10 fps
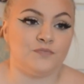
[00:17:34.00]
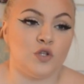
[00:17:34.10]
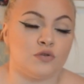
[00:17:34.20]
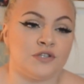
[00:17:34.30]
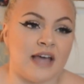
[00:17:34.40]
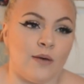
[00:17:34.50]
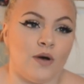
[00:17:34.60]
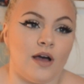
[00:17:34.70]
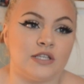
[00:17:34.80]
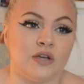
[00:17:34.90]
Your set
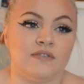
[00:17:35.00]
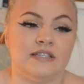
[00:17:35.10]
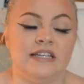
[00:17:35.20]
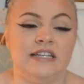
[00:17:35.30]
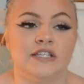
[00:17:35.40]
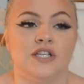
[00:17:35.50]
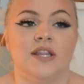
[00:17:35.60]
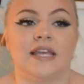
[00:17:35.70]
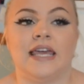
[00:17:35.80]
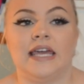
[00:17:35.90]
works, obviously you need to know
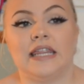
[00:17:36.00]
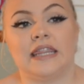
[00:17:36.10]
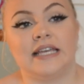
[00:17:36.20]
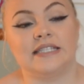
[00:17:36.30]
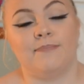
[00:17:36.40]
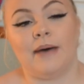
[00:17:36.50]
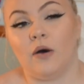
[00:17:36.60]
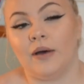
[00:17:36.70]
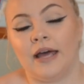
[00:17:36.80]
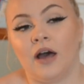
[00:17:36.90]
the key things
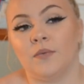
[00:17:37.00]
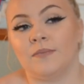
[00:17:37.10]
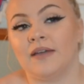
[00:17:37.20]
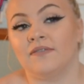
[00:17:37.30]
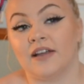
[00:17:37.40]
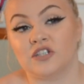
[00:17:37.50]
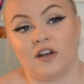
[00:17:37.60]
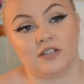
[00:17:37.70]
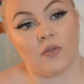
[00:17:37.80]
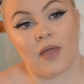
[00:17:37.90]
about it. I would make
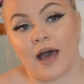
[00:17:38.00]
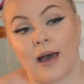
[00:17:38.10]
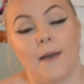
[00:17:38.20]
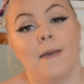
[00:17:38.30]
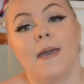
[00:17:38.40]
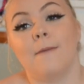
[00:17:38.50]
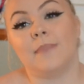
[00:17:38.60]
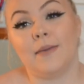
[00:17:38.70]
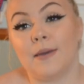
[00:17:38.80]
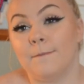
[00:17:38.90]
flashcards on that.
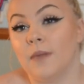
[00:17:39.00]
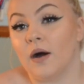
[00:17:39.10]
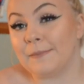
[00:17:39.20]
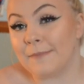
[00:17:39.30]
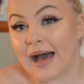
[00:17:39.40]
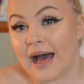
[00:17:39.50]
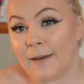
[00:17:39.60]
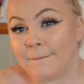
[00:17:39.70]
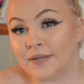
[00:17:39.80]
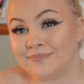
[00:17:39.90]
Maybe a mind map,
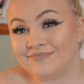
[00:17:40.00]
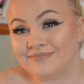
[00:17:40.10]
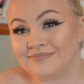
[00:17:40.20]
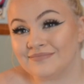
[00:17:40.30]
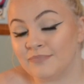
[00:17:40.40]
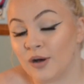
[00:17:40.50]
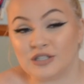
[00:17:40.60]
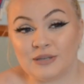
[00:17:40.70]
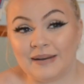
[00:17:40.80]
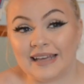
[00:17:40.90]

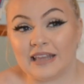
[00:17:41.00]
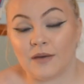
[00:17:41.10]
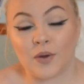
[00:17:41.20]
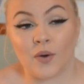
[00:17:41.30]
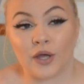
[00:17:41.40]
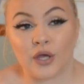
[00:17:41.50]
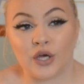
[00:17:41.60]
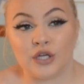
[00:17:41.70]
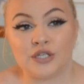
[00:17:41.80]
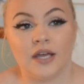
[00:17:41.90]
possibly, that'd be quite
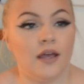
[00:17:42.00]
good.